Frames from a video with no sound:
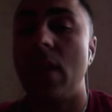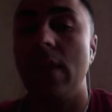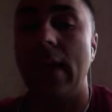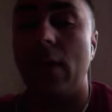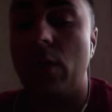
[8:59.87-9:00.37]

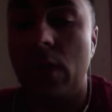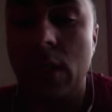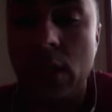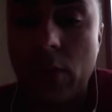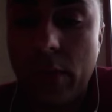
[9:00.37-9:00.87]
Now,
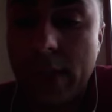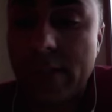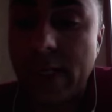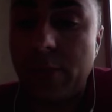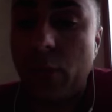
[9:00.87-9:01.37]
real
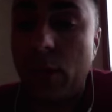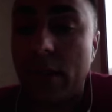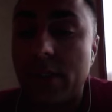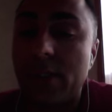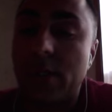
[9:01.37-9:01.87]
estate
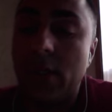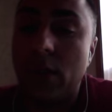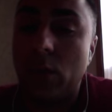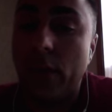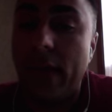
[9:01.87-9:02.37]
boards,
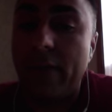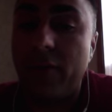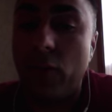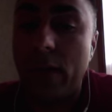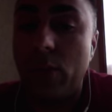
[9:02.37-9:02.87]
we have
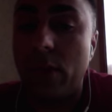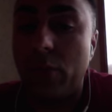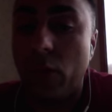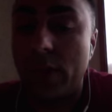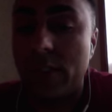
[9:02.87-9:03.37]
41
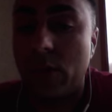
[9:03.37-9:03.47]
boards